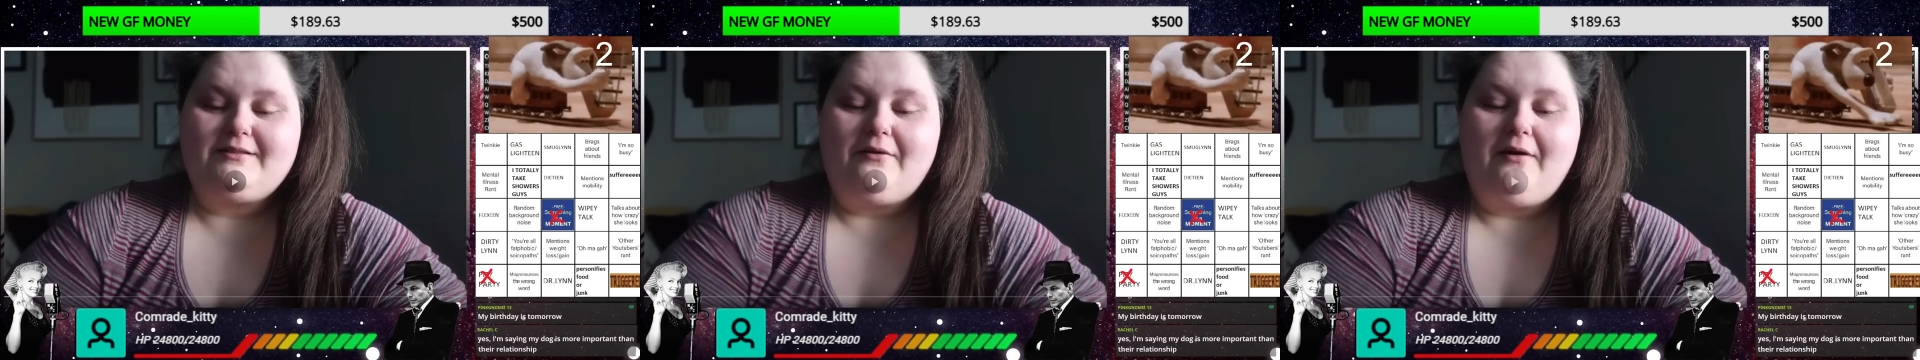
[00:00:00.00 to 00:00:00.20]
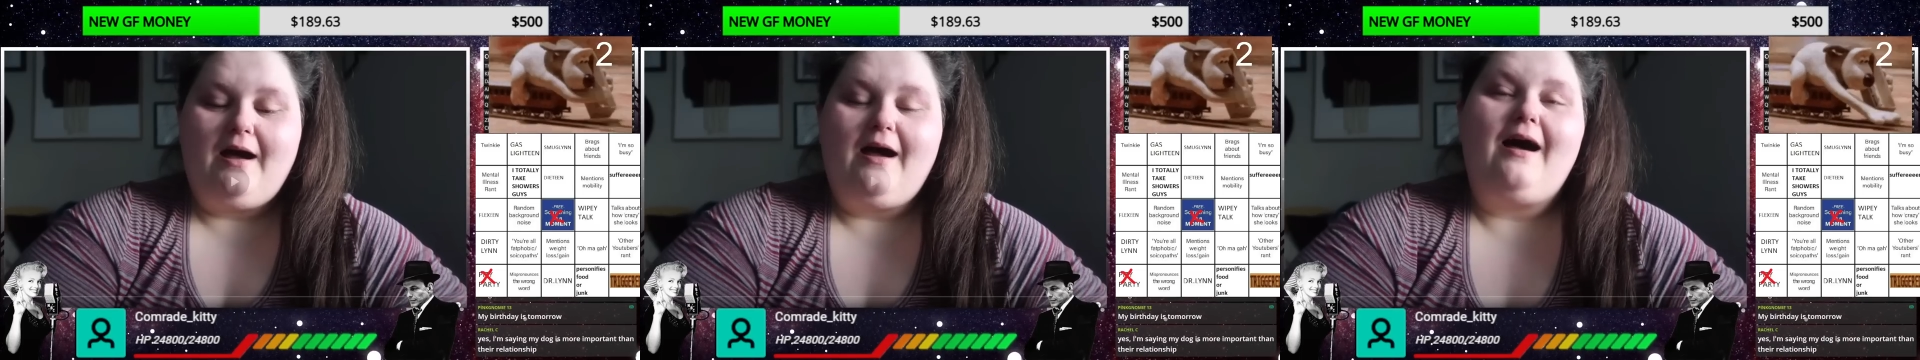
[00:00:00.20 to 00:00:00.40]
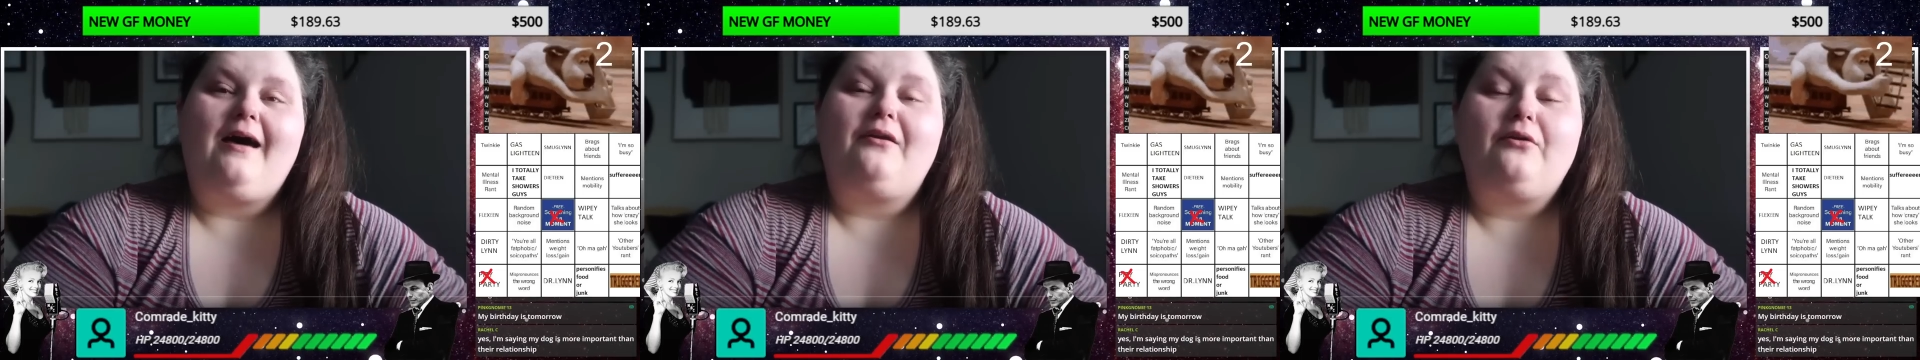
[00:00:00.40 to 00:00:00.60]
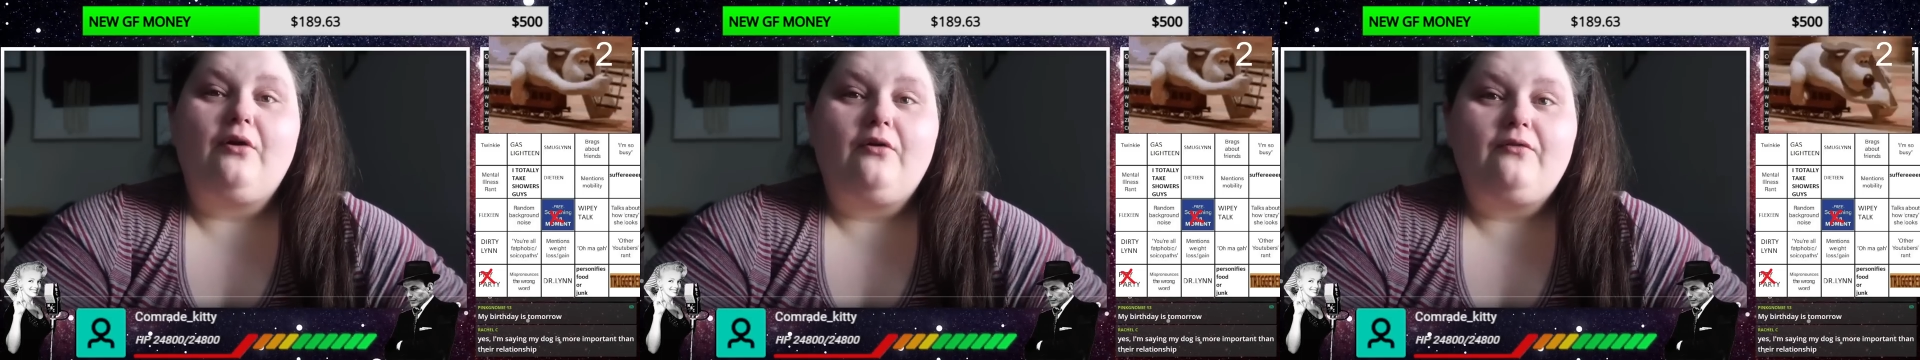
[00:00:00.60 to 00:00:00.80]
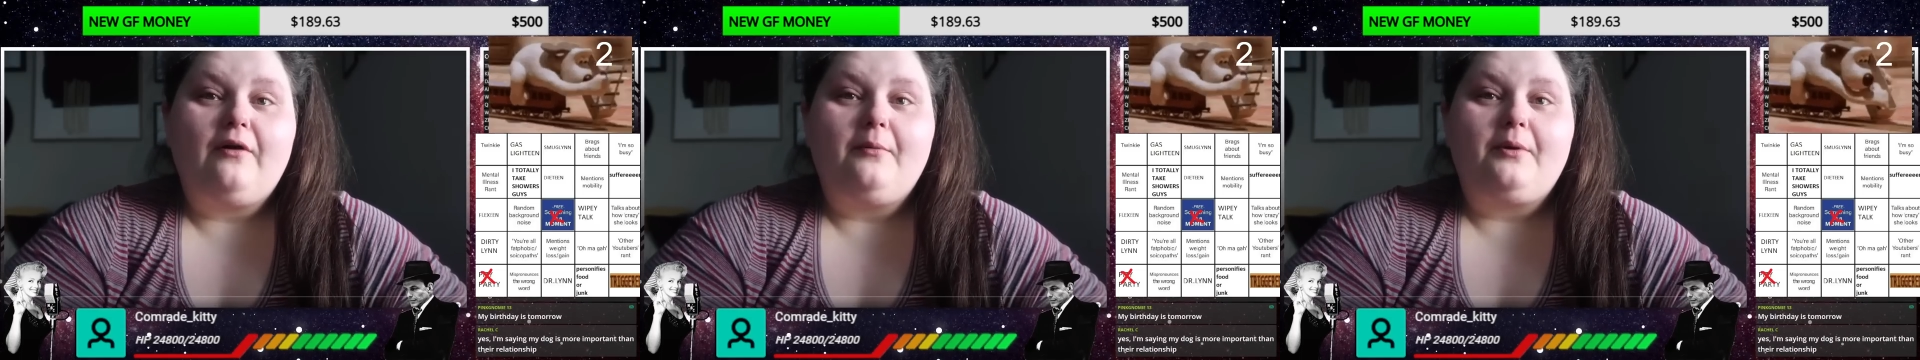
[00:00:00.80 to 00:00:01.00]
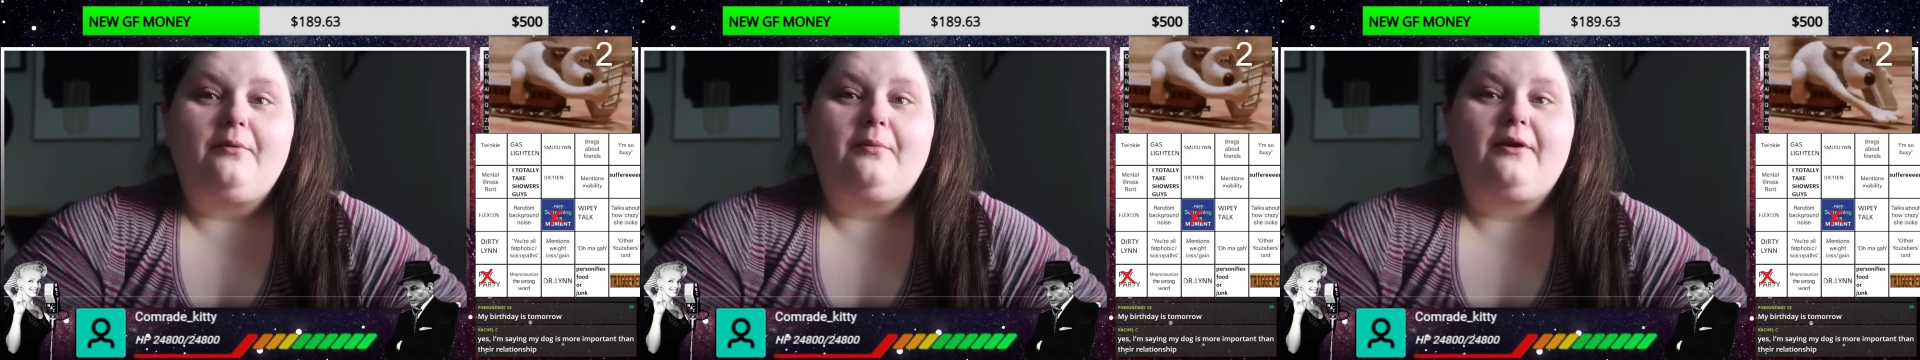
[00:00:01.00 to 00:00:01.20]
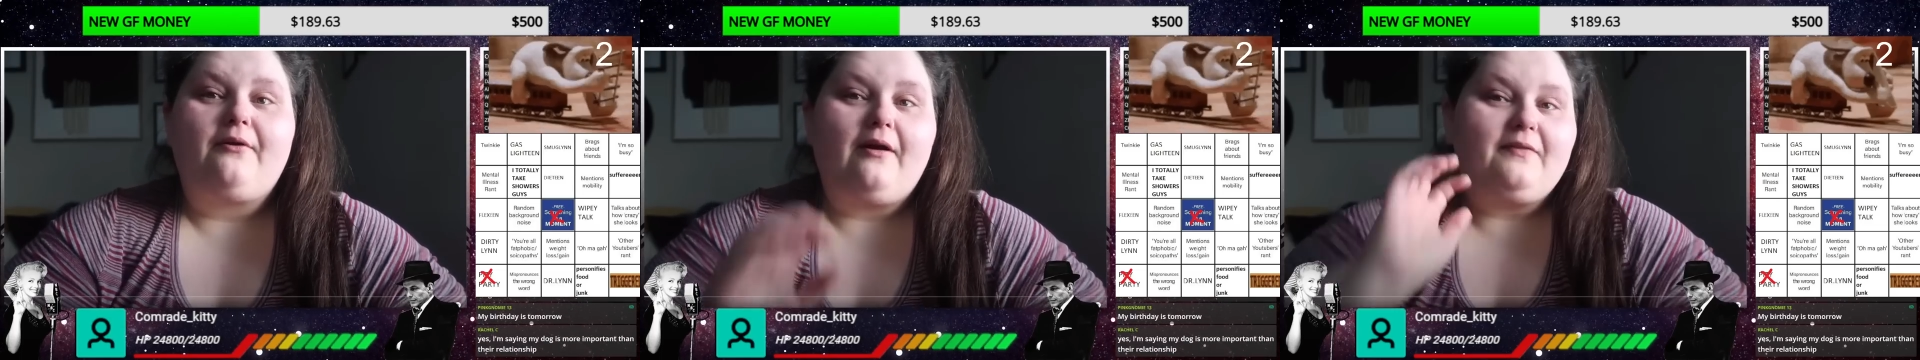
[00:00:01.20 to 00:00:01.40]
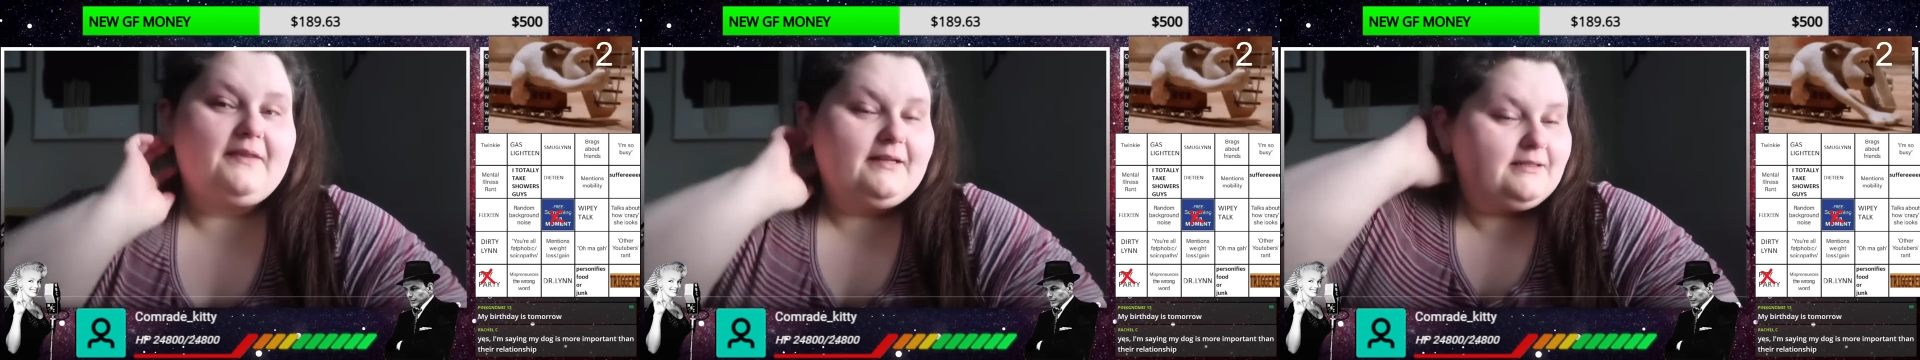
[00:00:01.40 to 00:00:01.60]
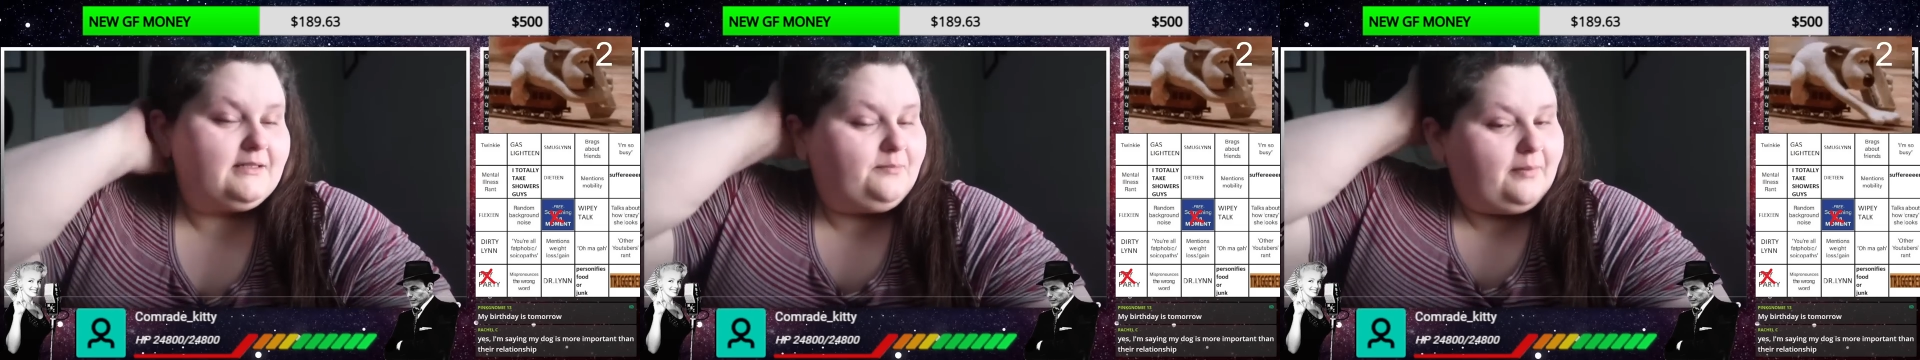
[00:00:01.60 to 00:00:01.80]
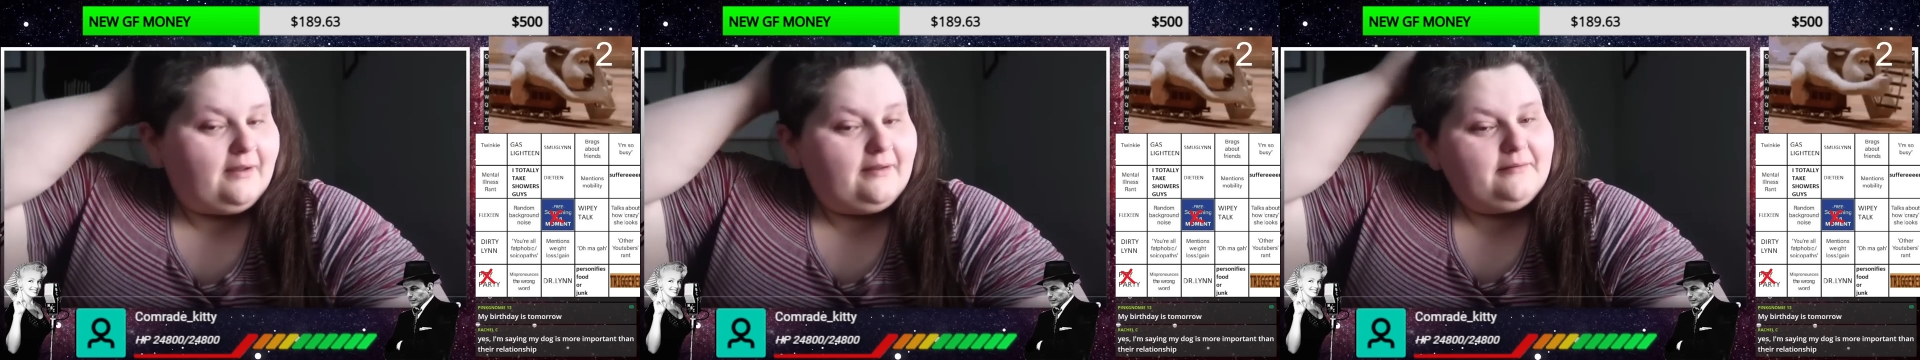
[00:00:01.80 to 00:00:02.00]
So, I don't know if I'm going to regret
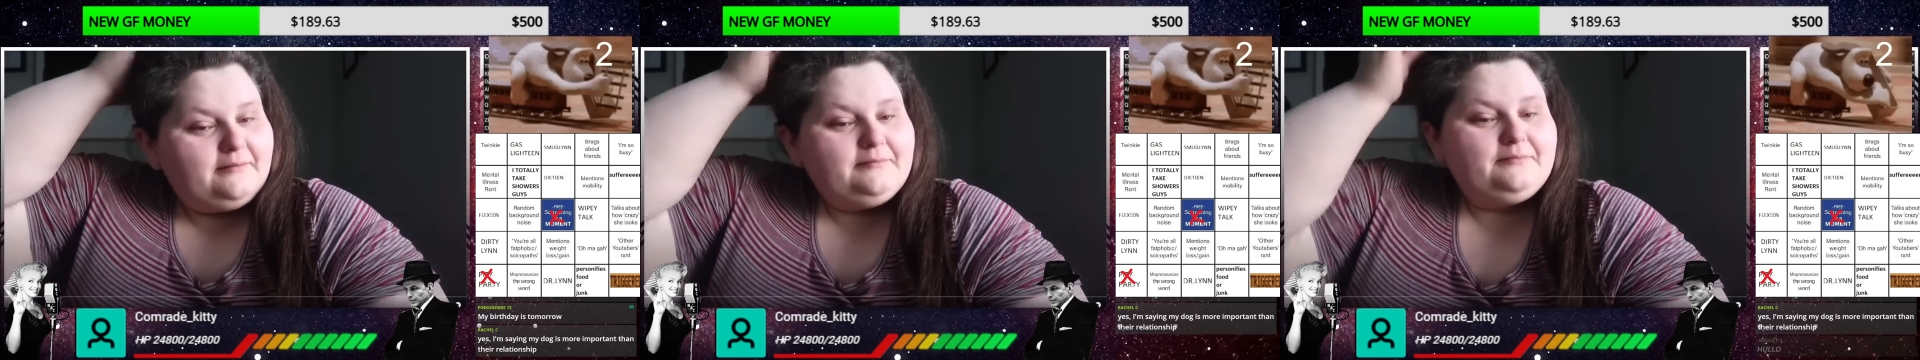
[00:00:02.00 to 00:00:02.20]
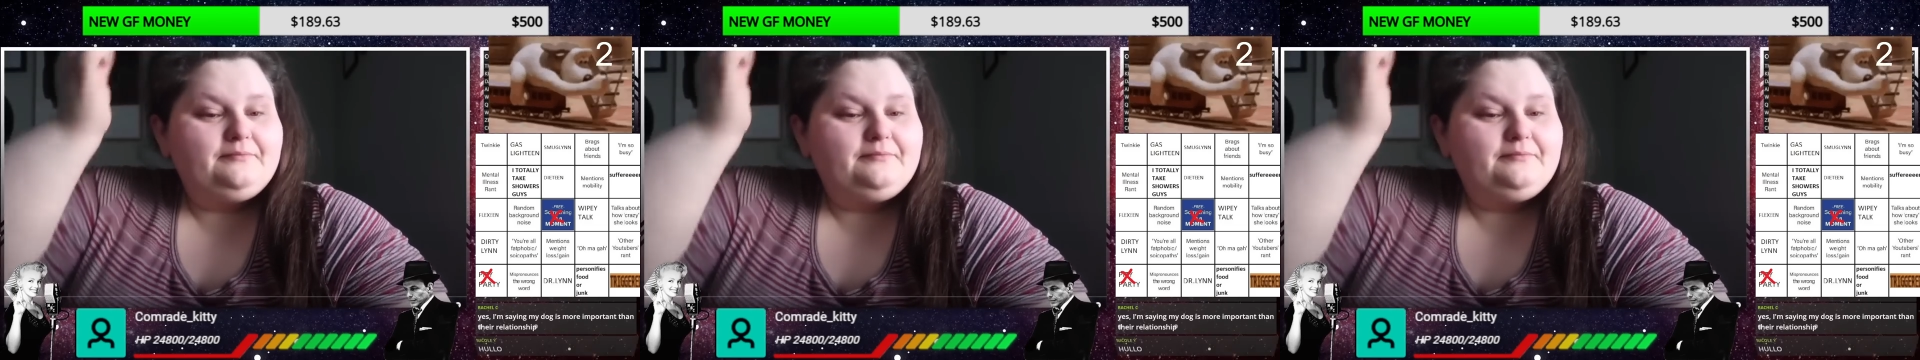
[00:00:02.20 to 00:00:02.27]
this, but...